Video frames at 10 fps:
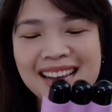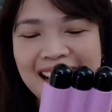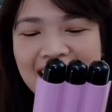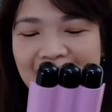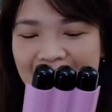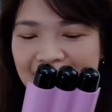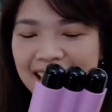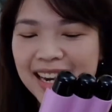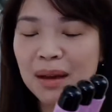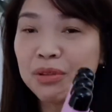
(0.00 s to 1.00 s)
And I'm
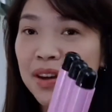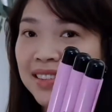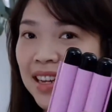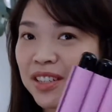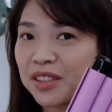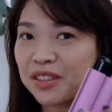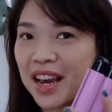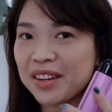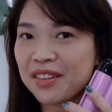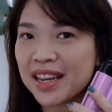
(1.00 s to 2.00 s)
so excited to try it
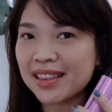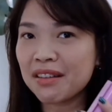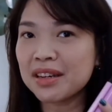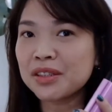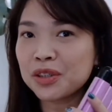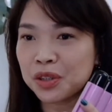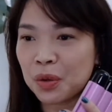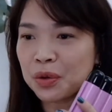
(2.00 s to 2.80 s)
right now and show you